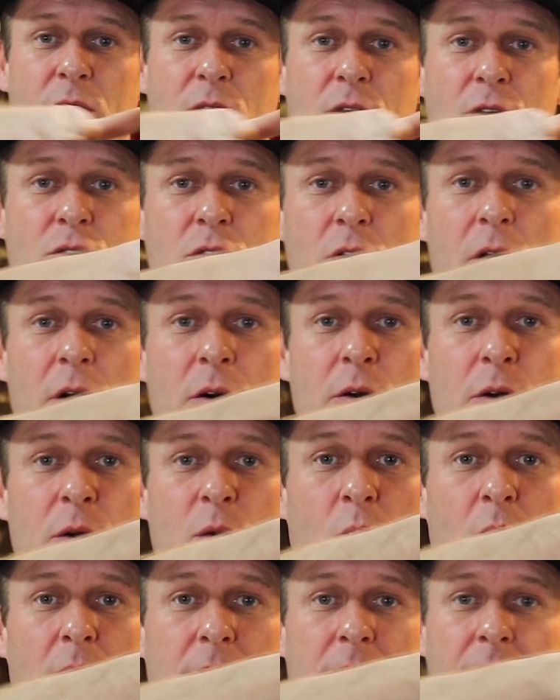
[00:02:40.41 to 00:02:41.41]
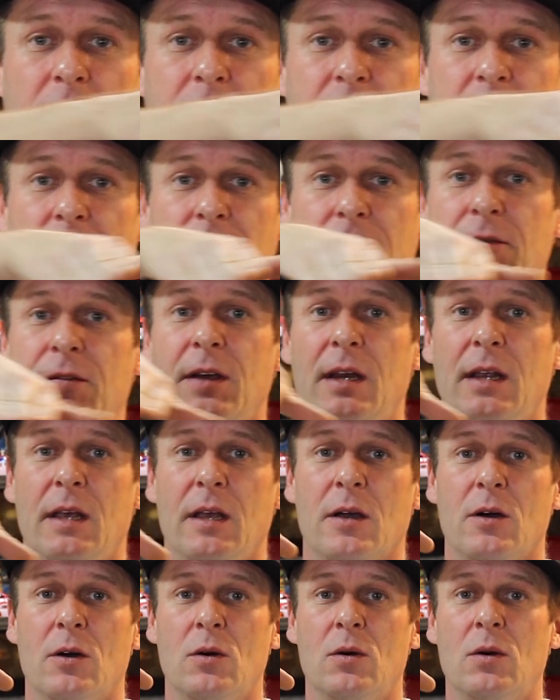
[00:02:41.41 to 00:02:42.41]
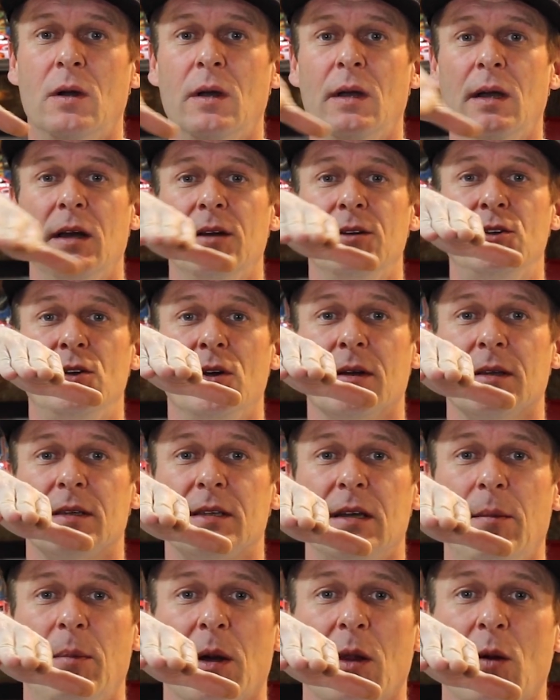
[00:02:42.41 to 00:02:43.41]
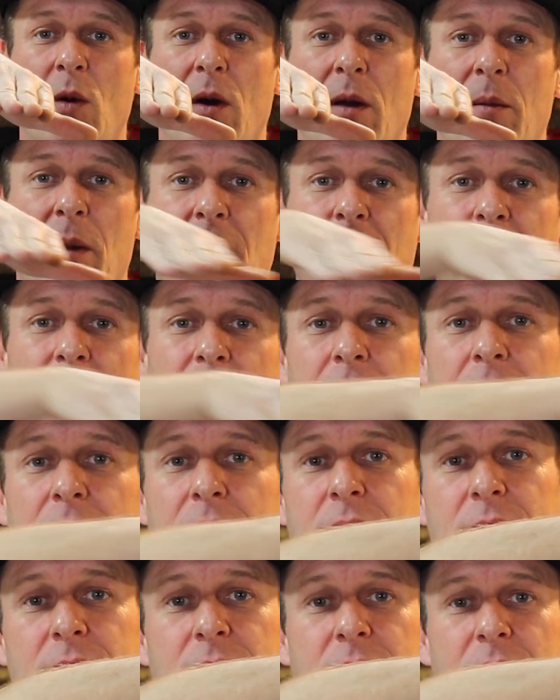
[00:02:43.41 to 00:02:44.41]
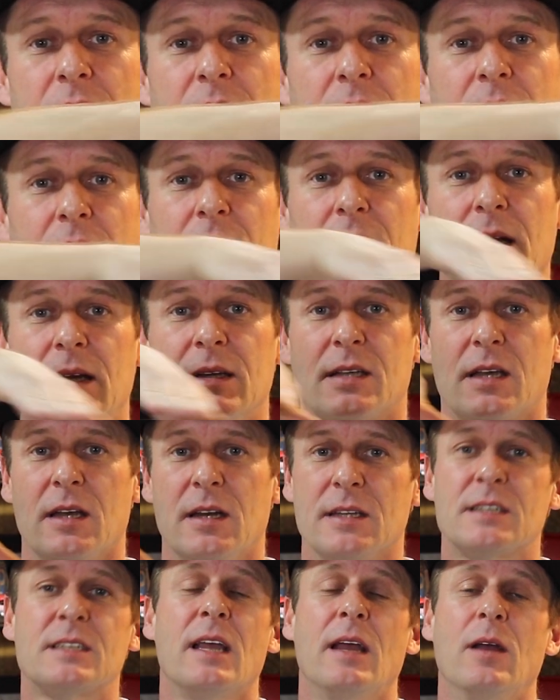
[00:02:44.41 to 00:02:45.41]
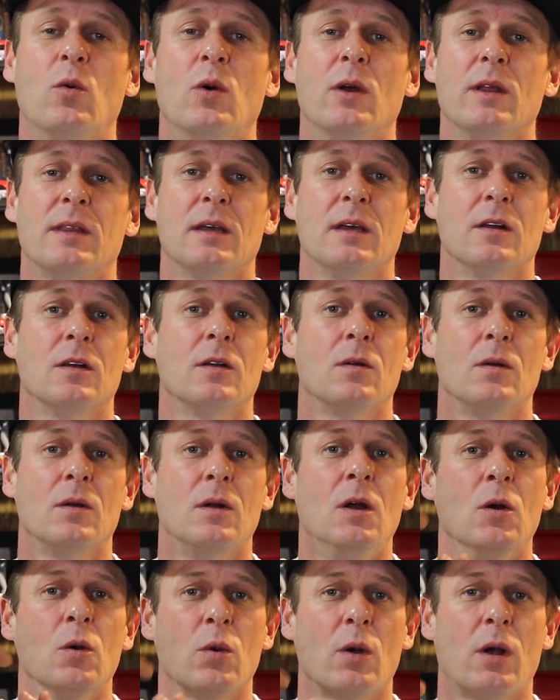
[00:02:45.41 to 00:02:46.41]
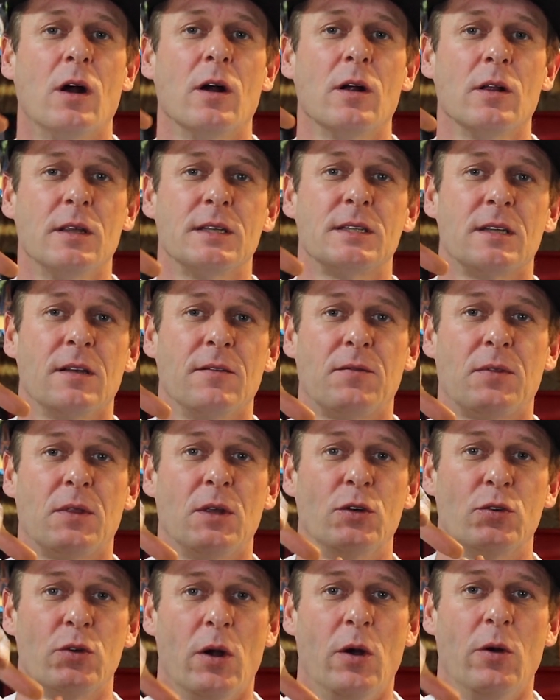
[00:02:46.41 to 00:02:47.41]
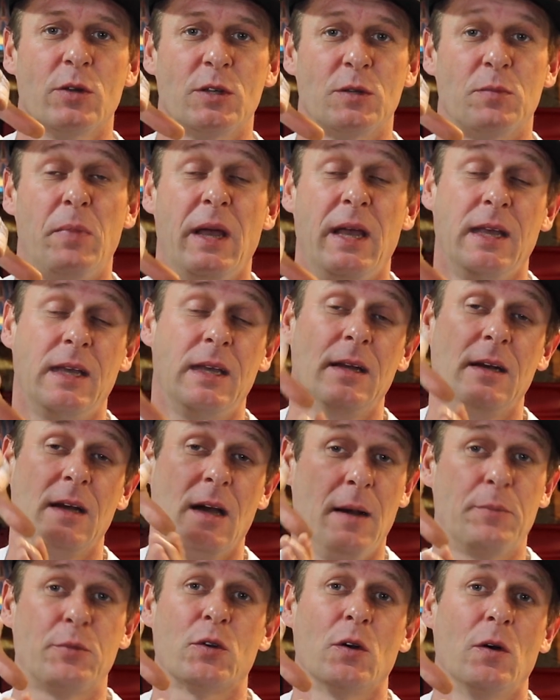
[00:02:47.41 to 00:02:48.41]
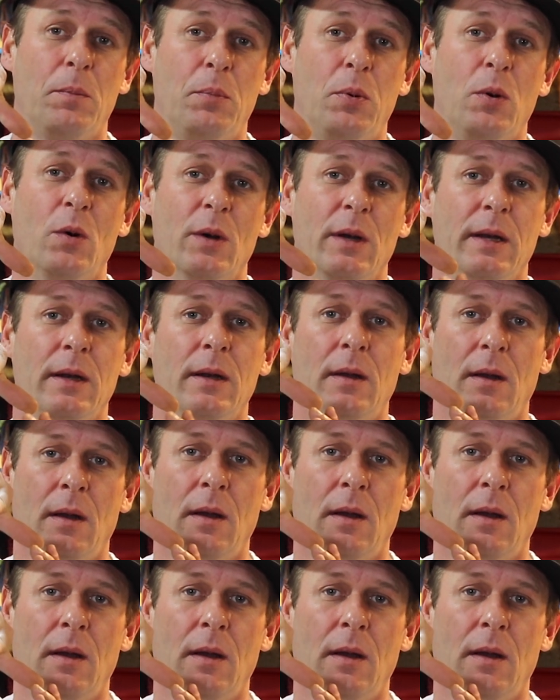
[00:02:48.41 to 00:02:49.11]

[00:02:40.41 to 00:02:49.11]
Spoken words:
with the drone or whatnot, that video, as you can see by the way my hand is going to stay with it. Regardless if the drone is banking up to a point,